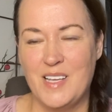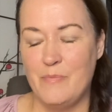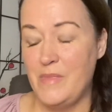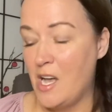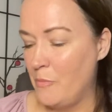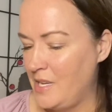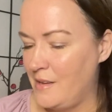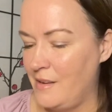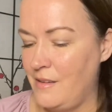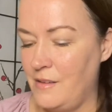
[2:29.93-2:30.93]
Now, me
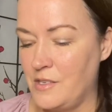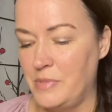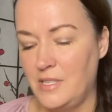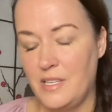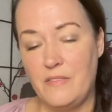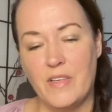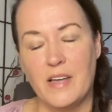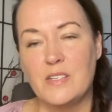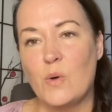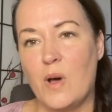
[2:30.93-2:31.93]
getting you to believe that
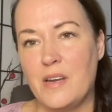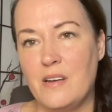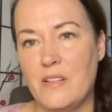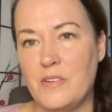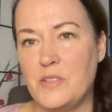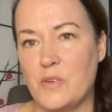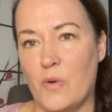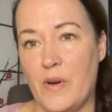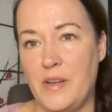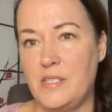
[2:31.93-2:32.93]
is quite another
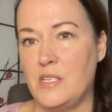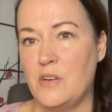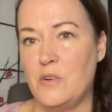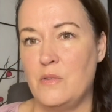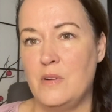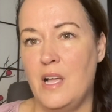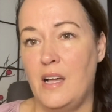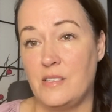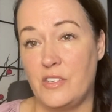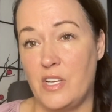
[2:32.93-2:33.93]
story. So,
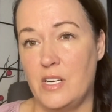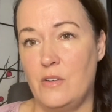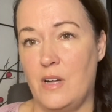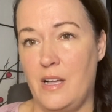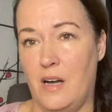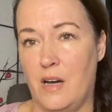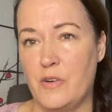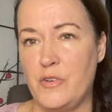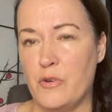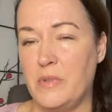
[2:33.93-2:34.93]
as a channel, I honor
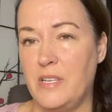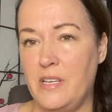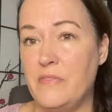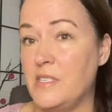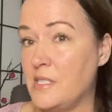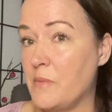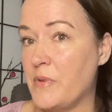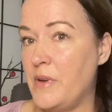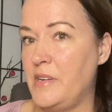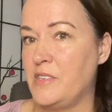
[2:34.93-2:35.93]
your belief in
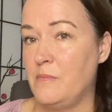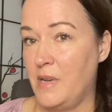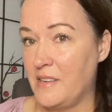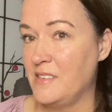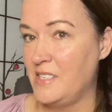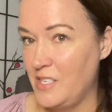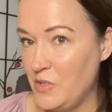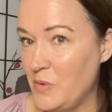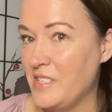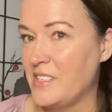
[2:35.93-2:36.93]
separation by
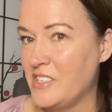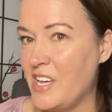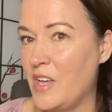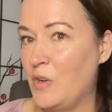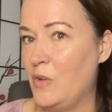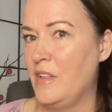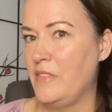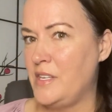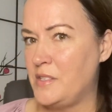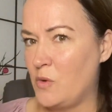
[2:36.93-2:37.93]
continuing to channel
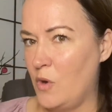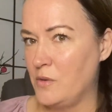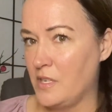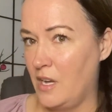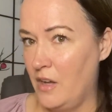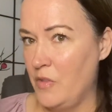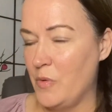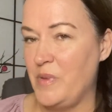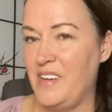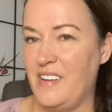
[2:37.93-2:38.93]
these quote other
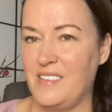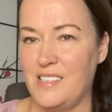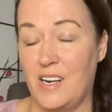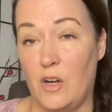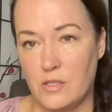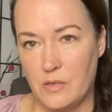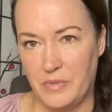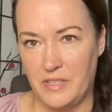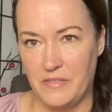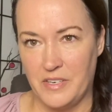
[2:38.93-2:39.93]
beings that I also
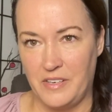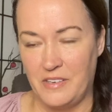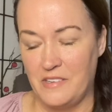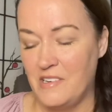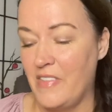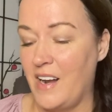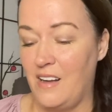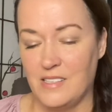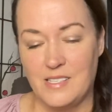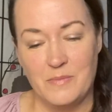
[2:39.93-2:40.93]
believe are you and that I
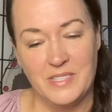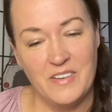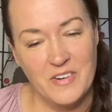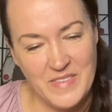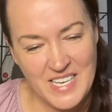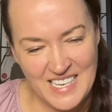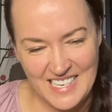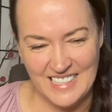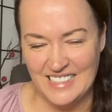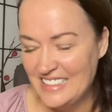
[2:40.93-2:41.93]
also believe are
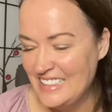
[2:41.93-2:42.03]
me.